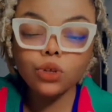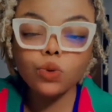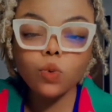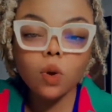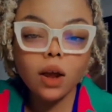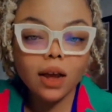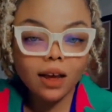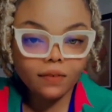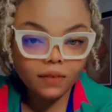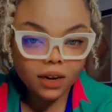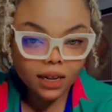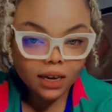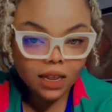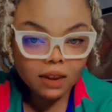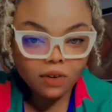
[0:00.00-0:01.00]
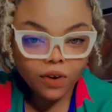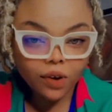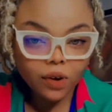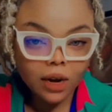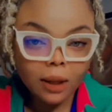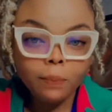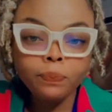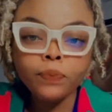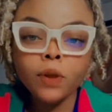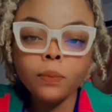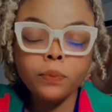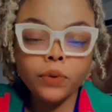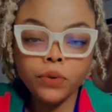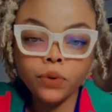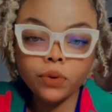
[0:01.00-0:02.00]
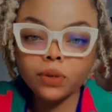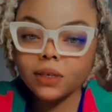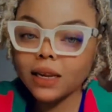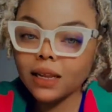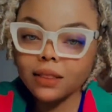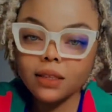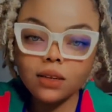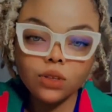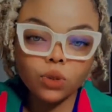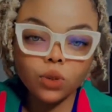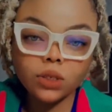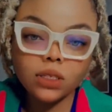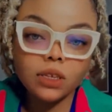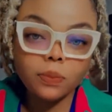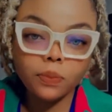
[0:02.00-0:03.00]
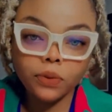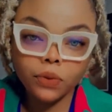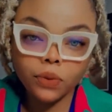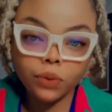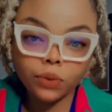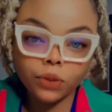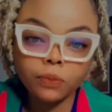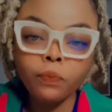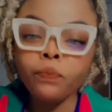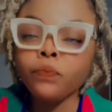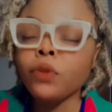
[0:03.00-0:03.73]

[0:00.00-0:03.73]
you are having an irregular period. That thing is not a period.